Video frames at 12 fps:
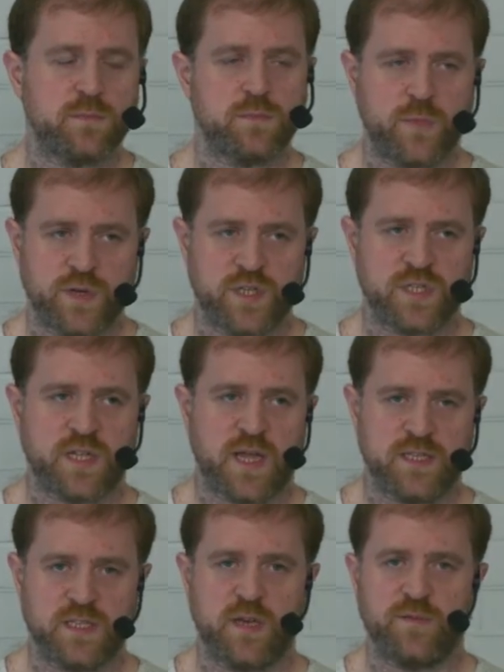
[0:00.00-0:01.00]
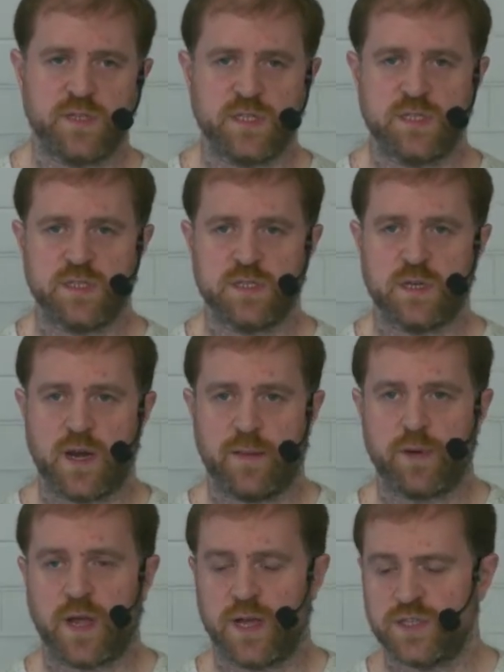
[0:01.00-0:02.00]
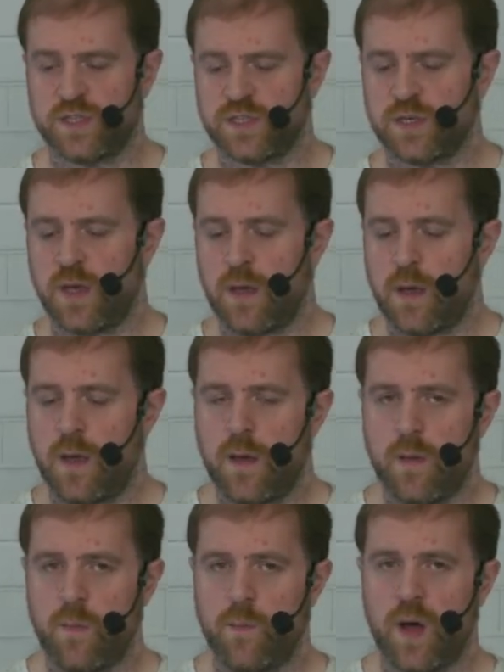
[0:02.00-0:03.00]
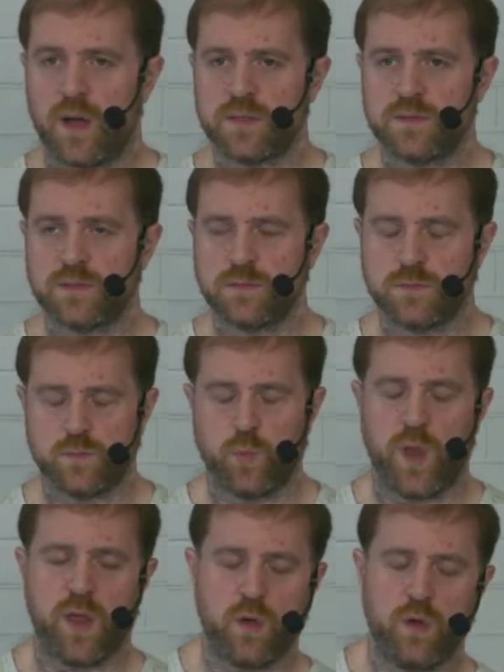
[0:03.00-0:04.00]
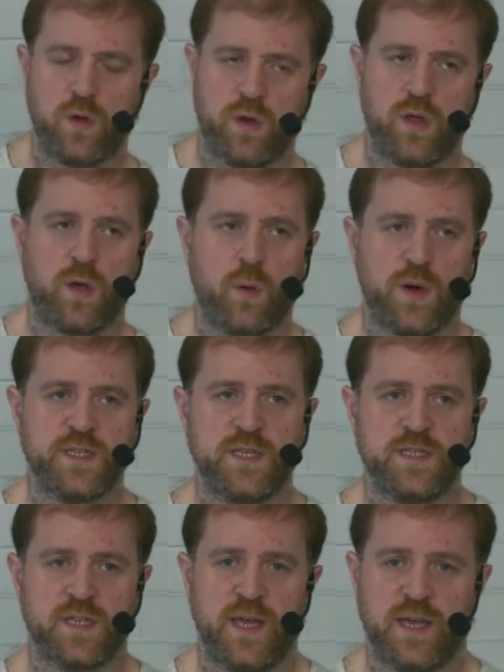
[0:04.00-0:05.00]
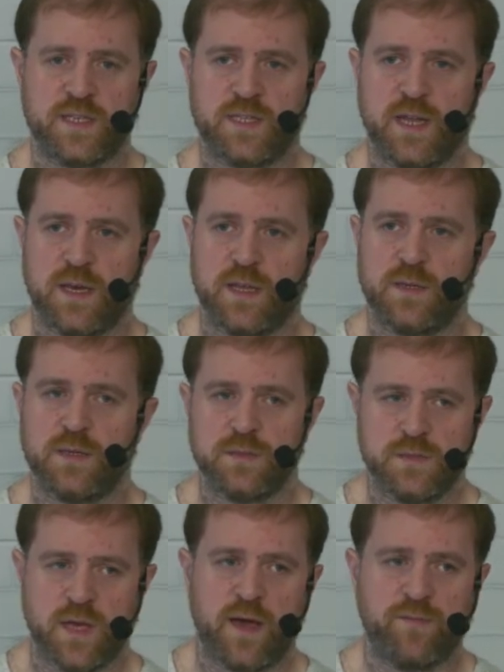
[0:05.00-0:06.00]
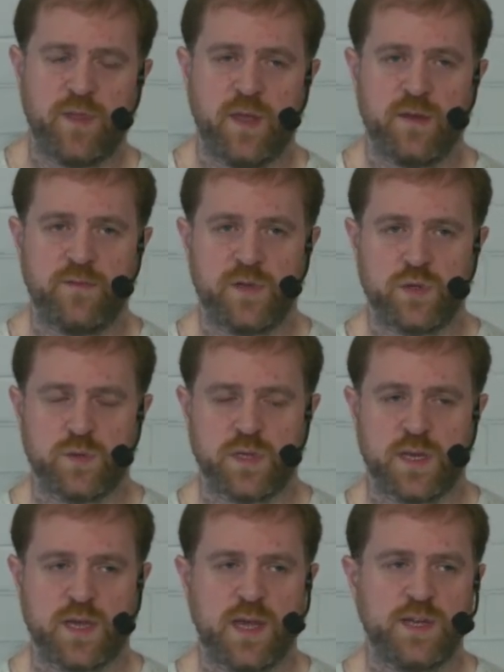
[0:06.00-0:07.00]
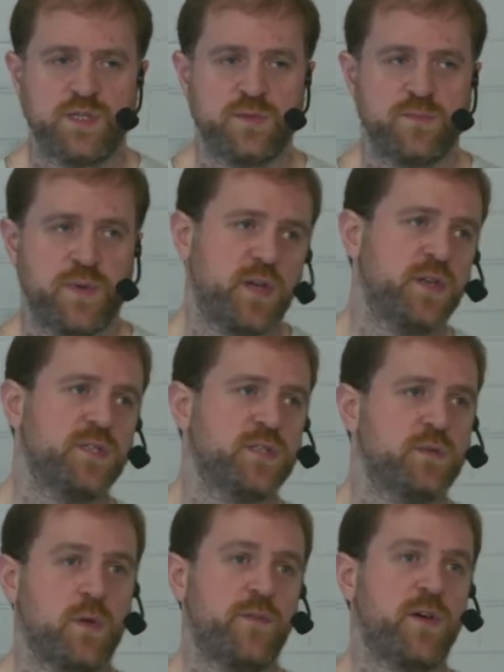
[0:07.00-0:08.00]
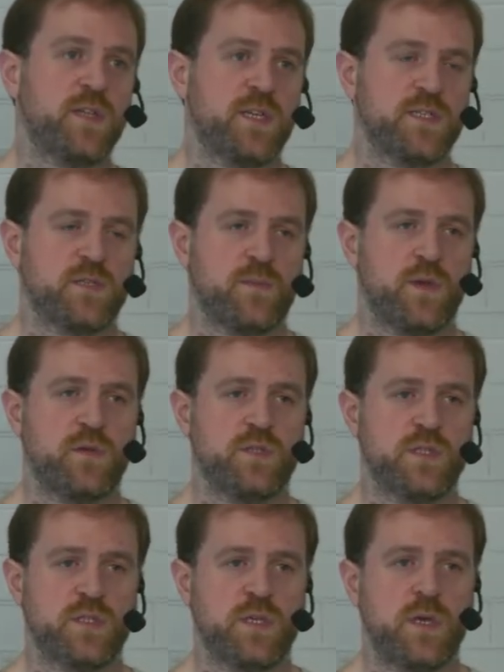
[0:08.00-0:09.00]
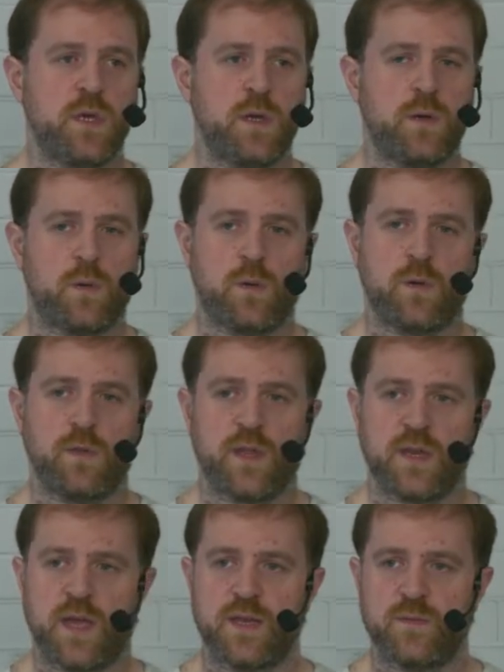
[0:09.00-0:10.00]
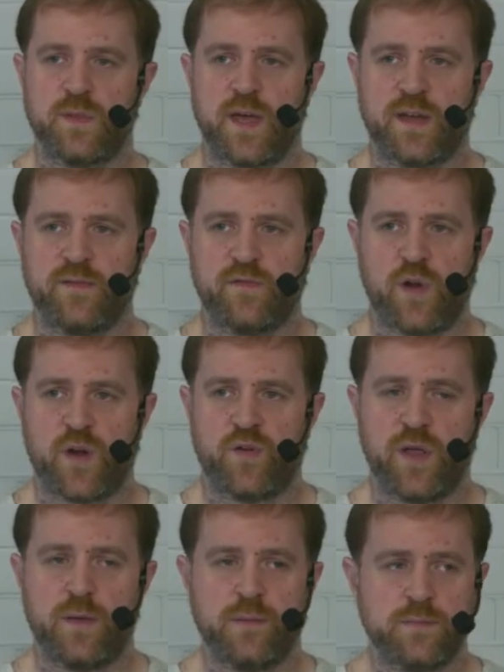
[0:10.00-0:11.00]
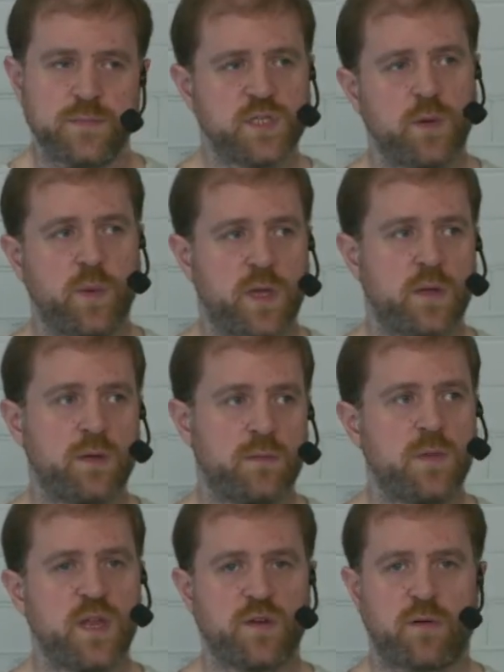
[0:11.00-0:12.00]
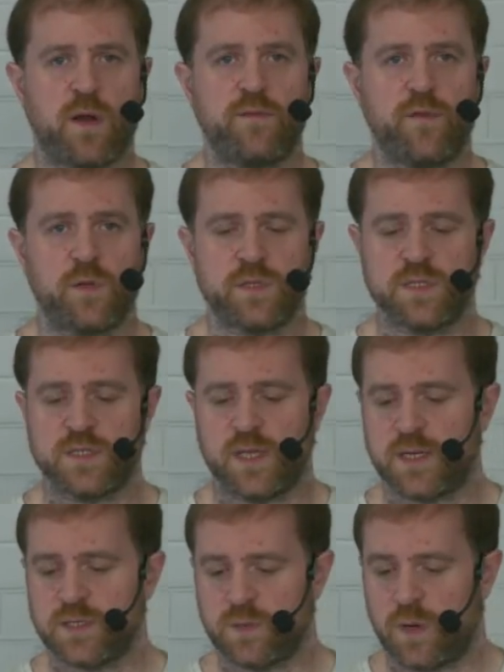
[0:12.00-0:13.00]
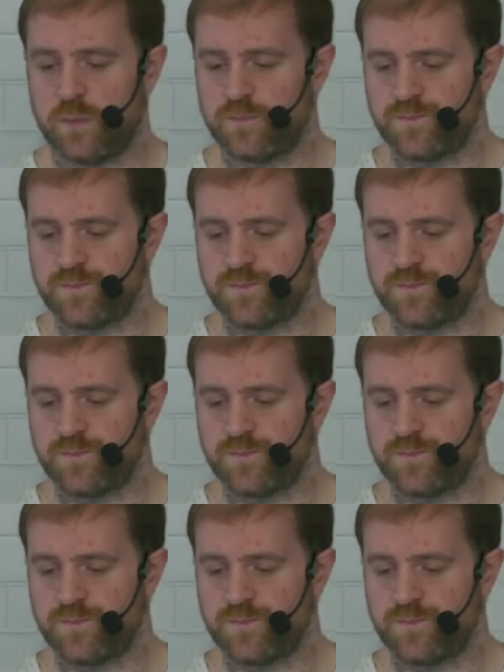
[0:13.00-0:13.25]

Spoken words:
We just had services and applications. But we could quite easily extend it to have the individual authentication because all of our desktop users were authenticated with Active Directory. So we could integrate Vault into that as well.